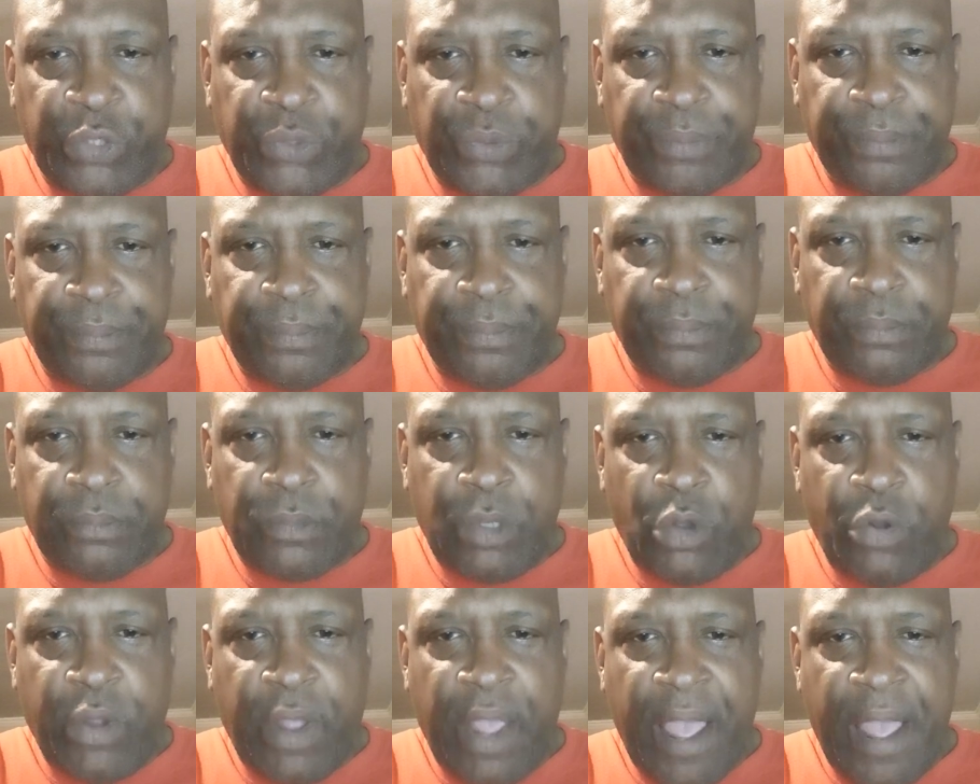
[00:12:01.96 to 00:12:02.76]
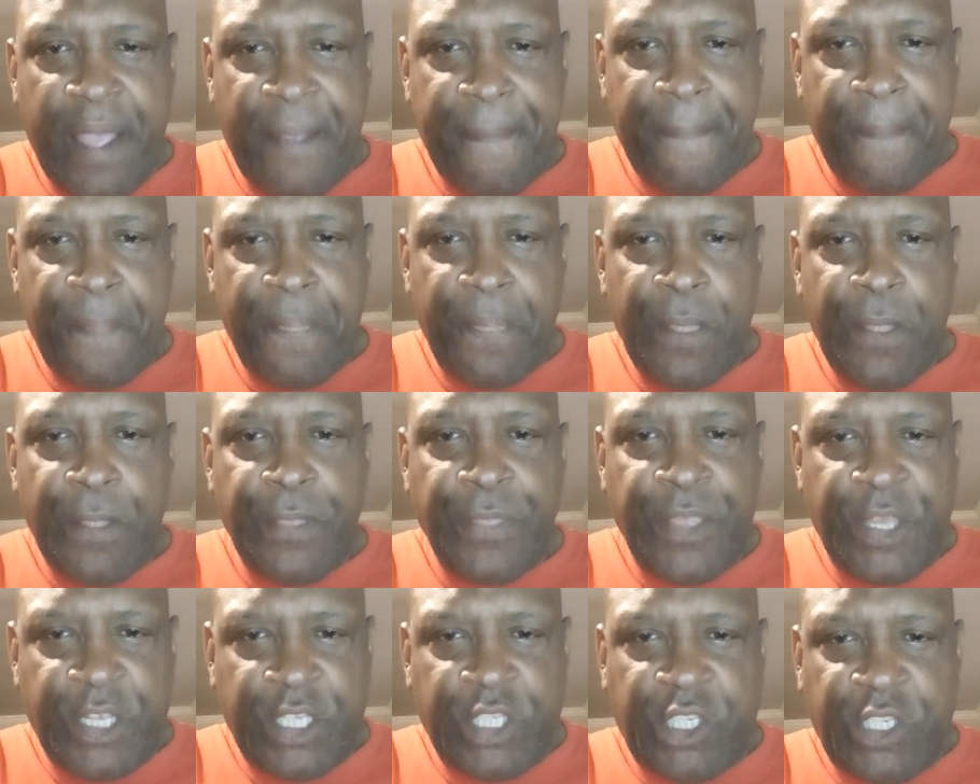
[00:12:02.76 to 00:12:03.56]
Okay? This
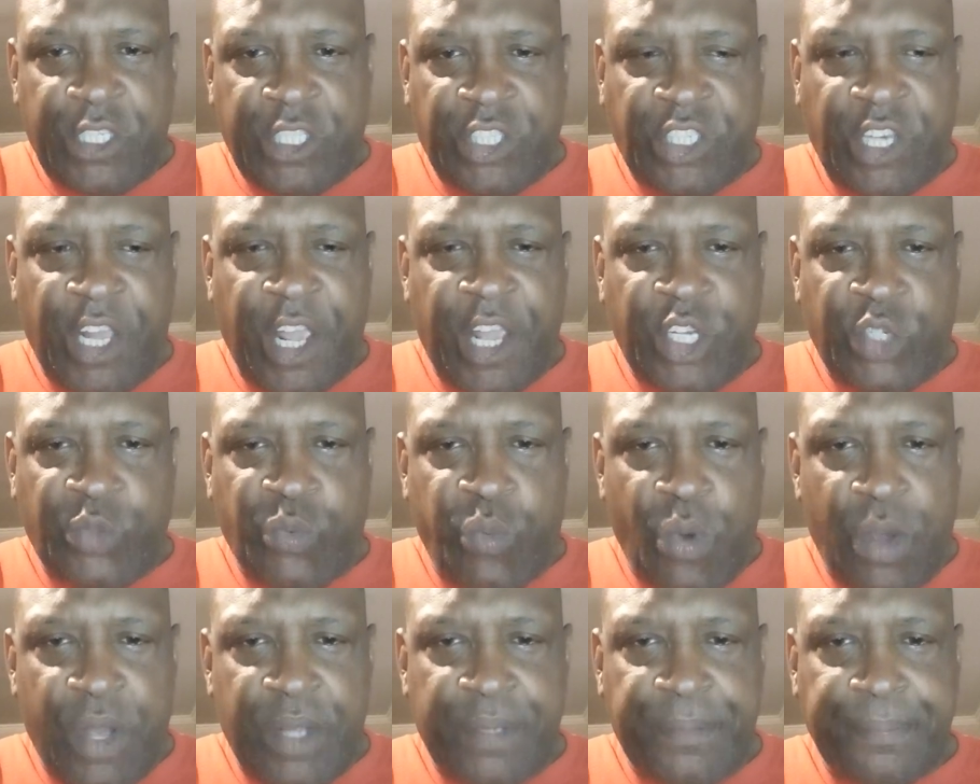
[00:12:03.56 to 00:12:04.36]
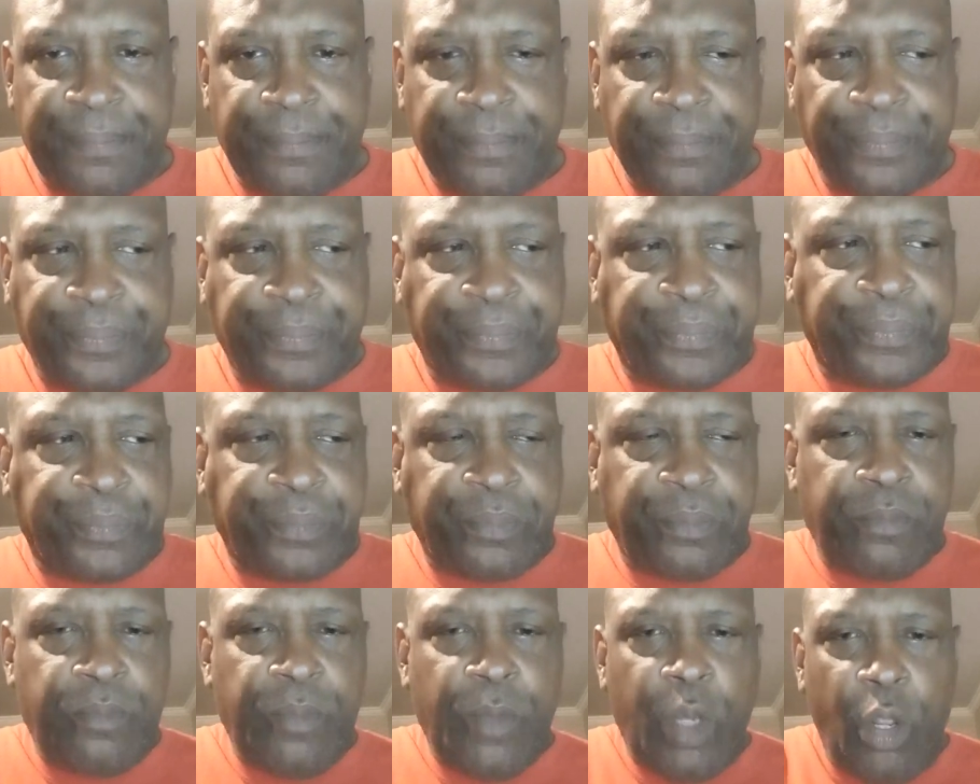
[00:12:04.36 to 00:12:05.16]
is just stage one.
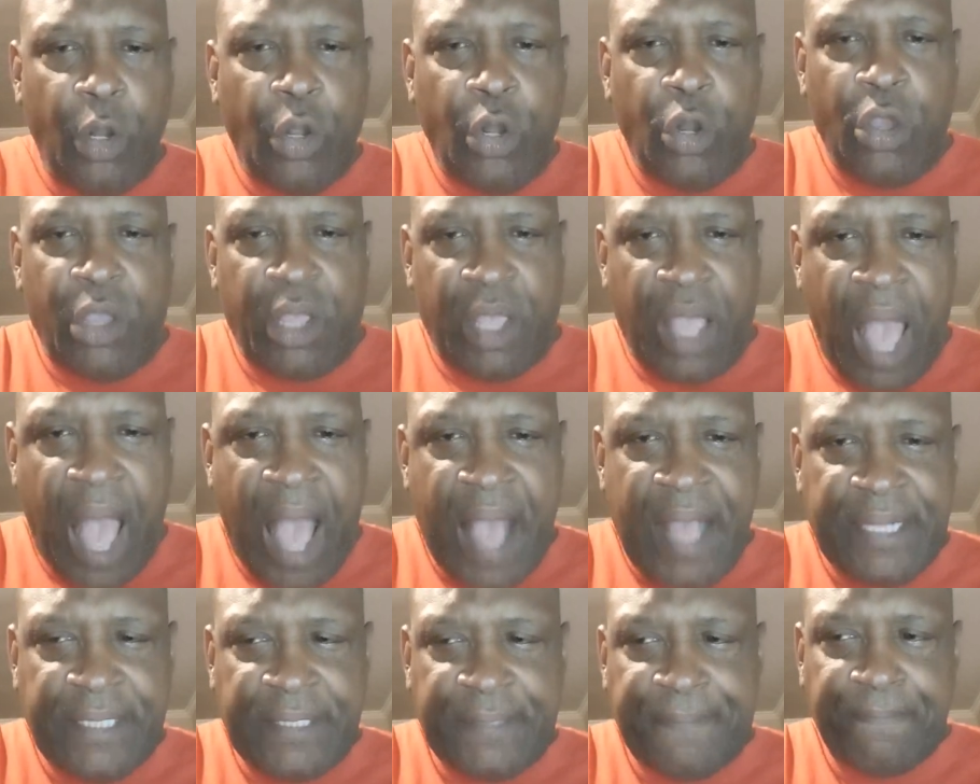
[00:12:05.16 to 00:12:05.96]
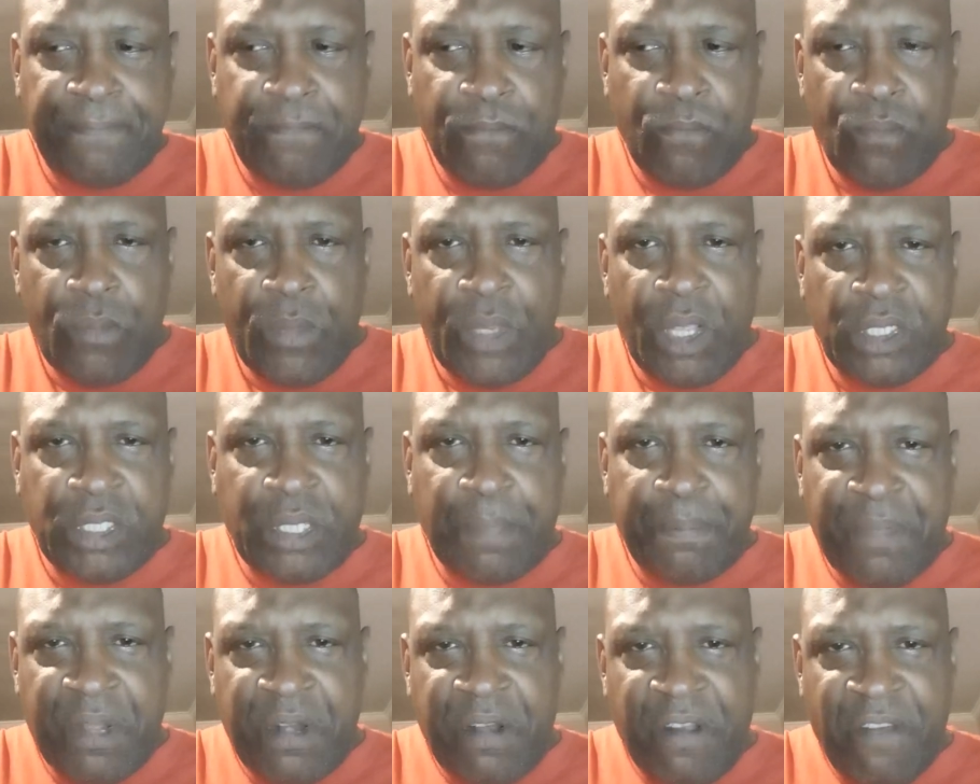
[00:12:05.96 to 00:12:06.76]
Look, guys, something
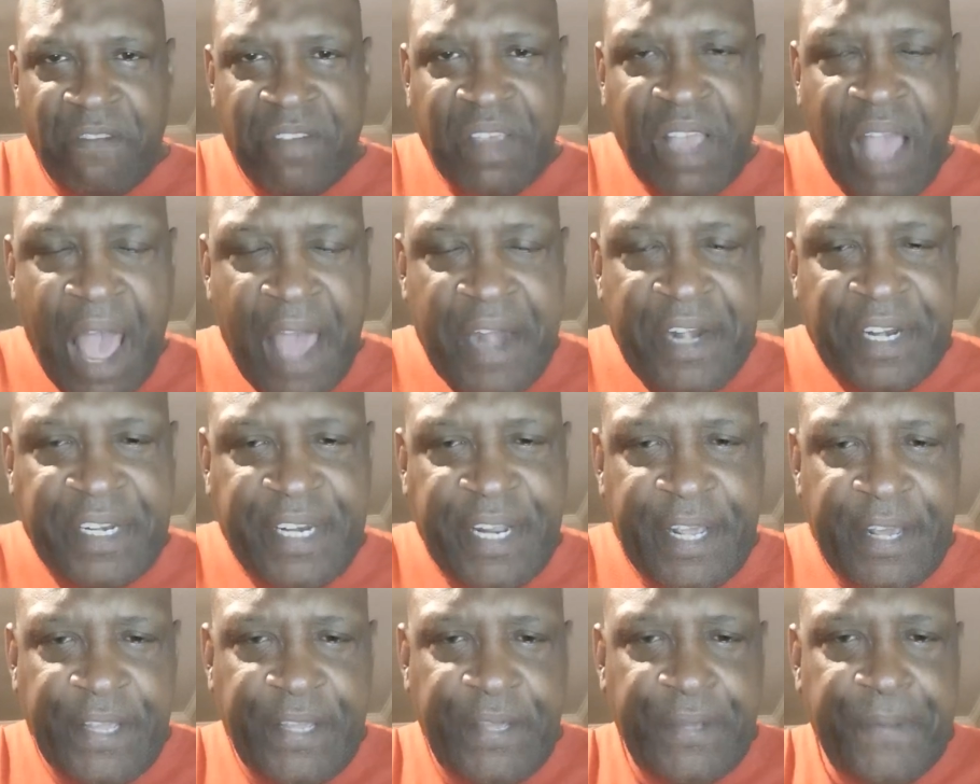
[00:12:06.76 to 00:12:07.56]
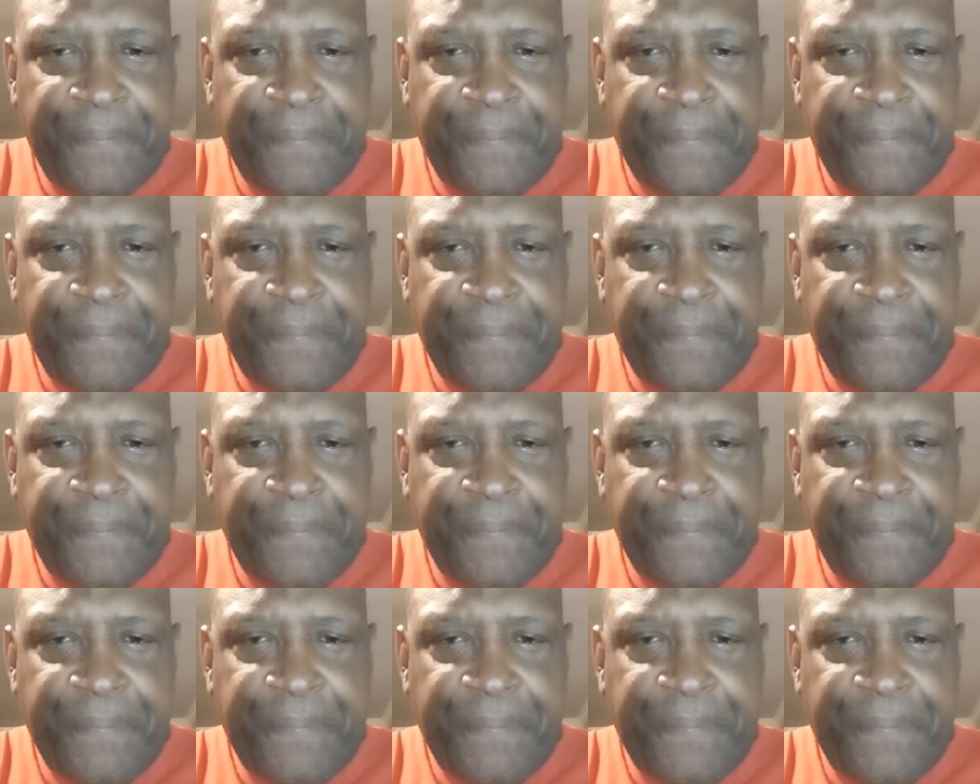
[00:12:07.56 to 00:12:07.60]
I've gotta tell you.